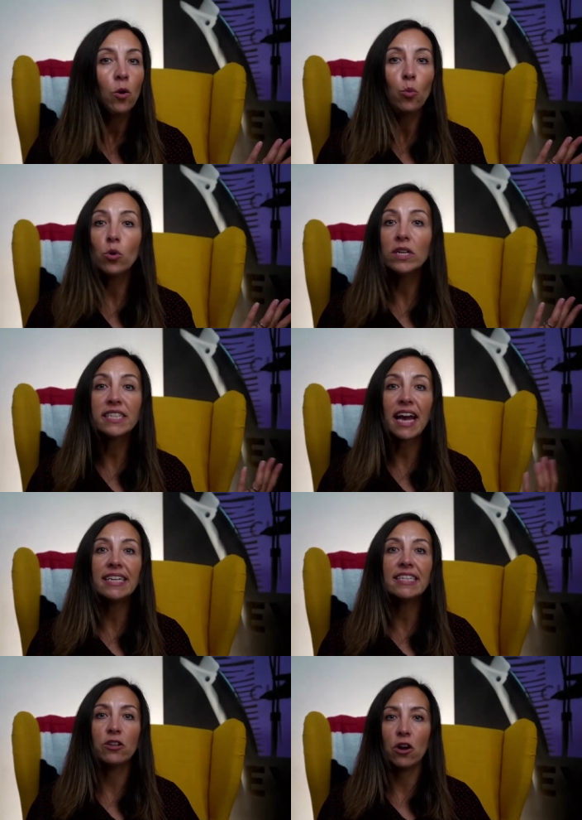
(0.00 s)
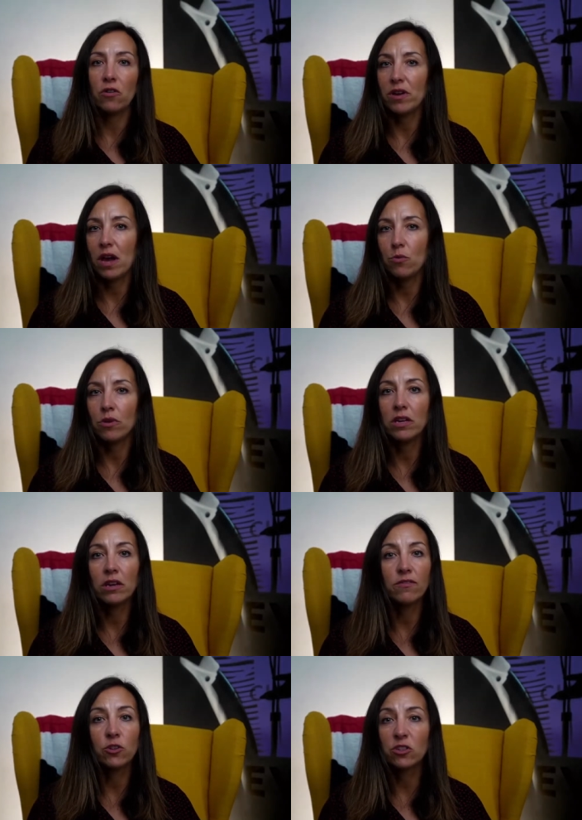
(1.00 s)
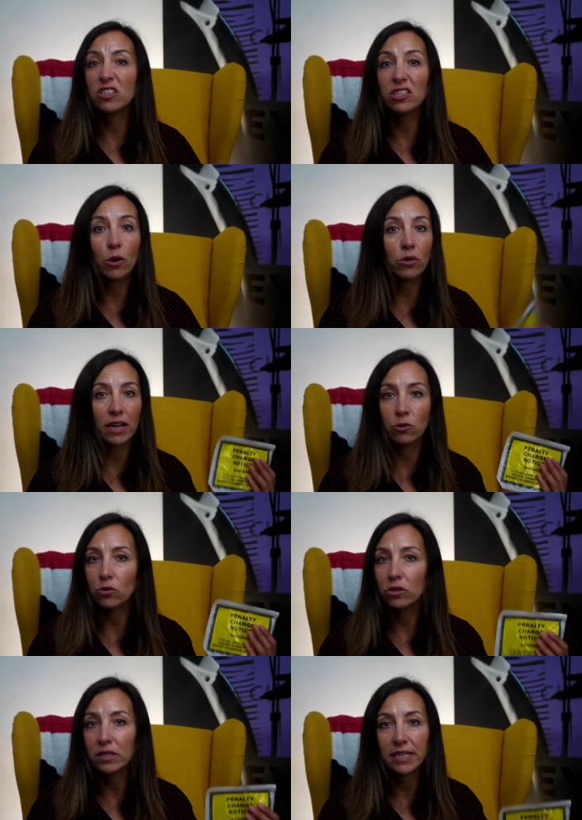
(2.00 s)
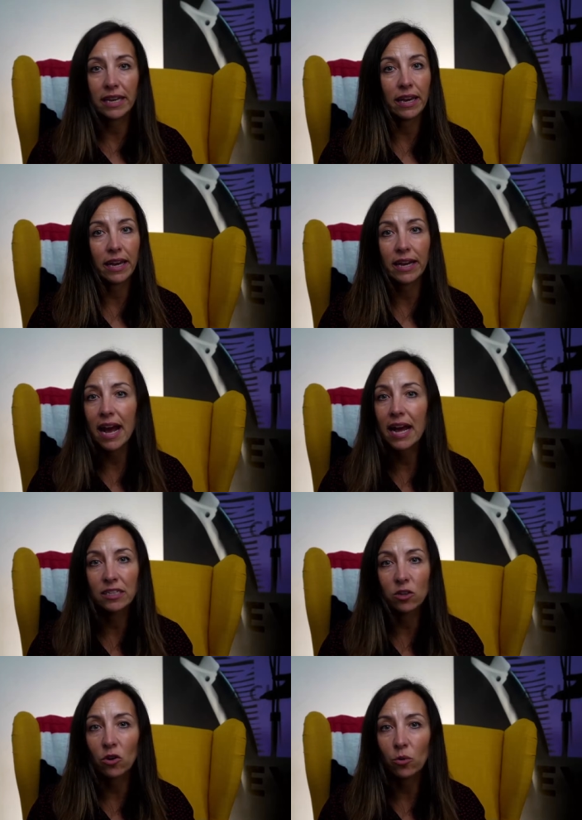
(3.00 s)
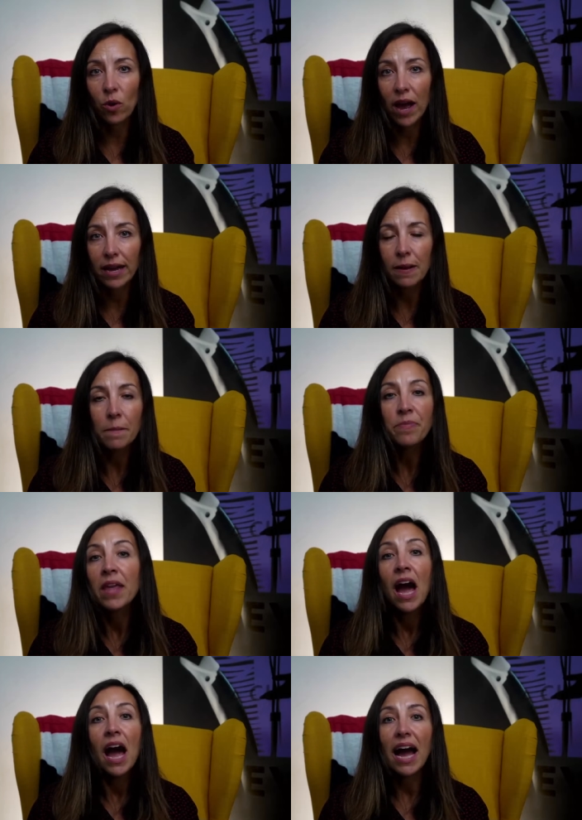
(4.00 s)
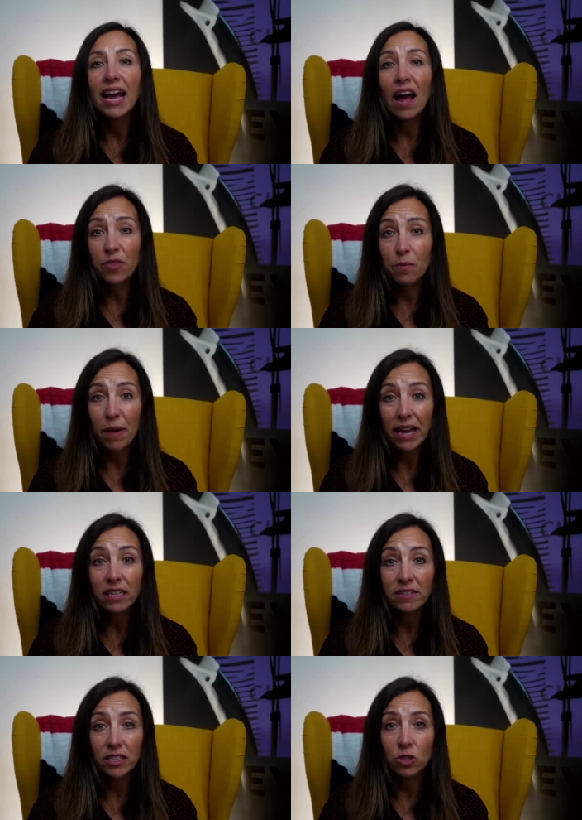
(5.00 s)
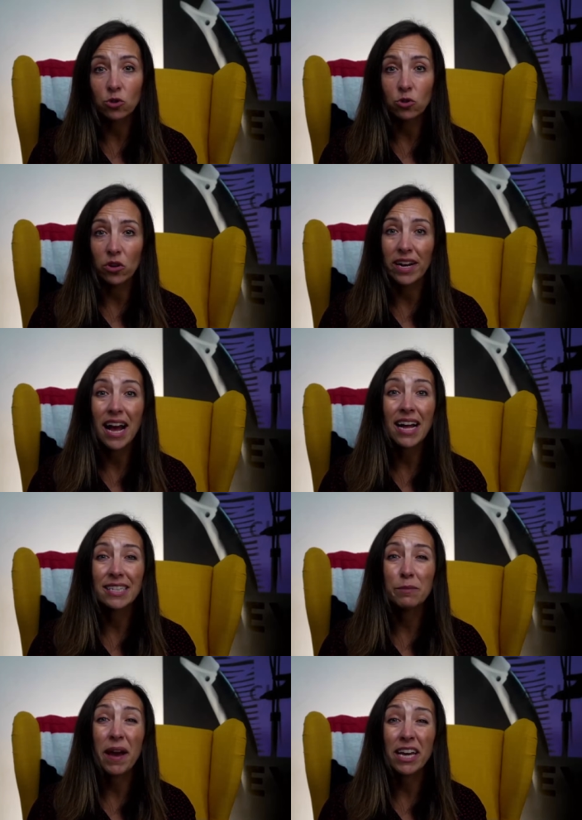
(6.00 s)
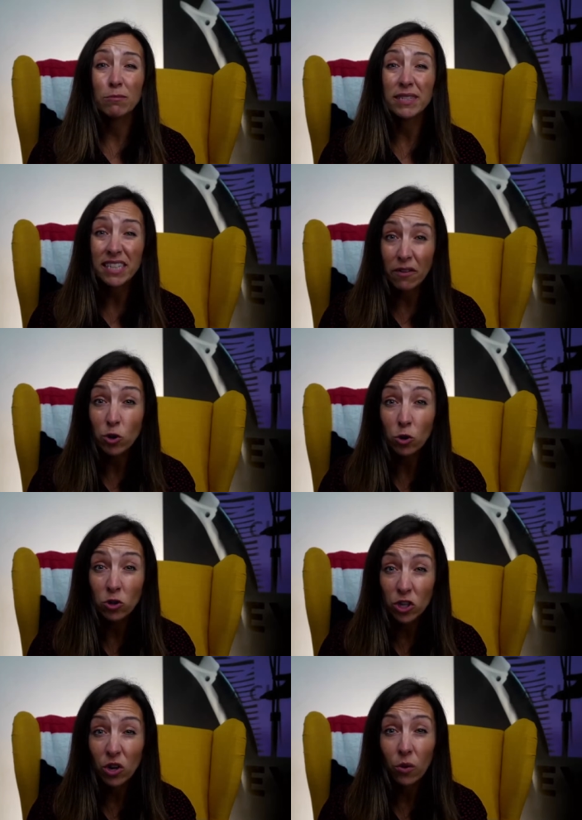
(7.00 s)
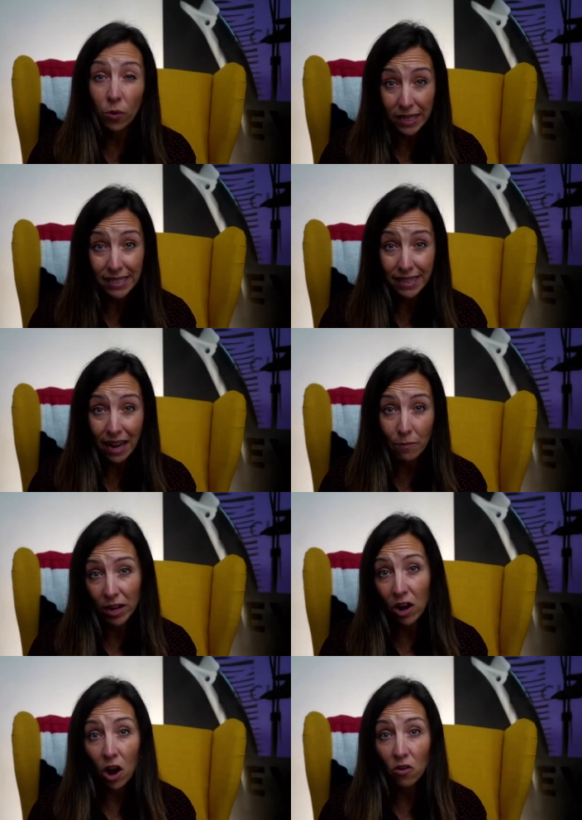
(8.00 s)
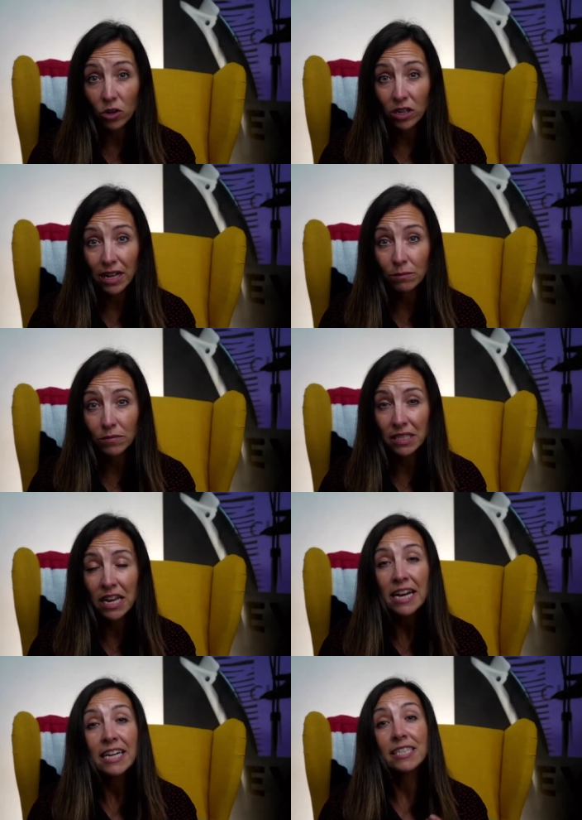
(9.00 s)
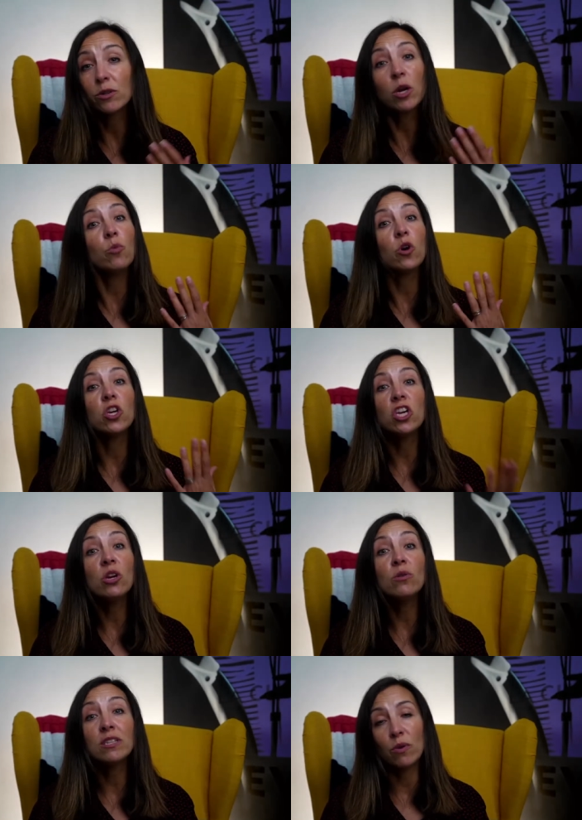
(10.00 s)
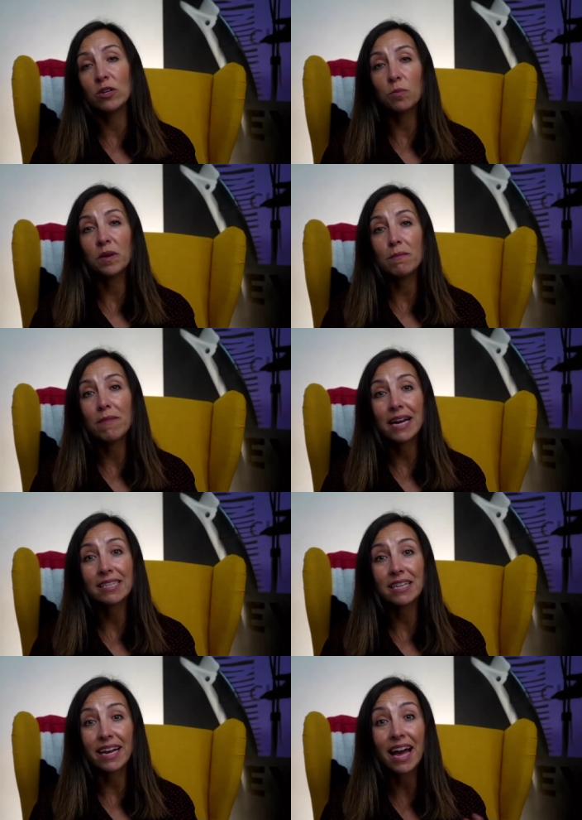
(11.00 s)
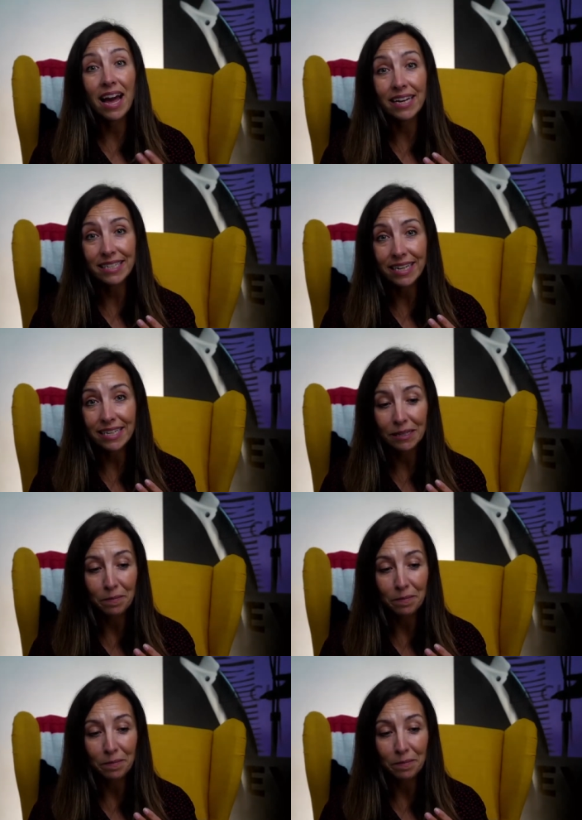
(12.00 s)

Worst case scenario, you've just totally ignored the ticket and it hasn't gone away. I had the bailiffs at the door and I had to pay them 700 quid to get my car unclamped. So I don't want you to end up in a mess like I did.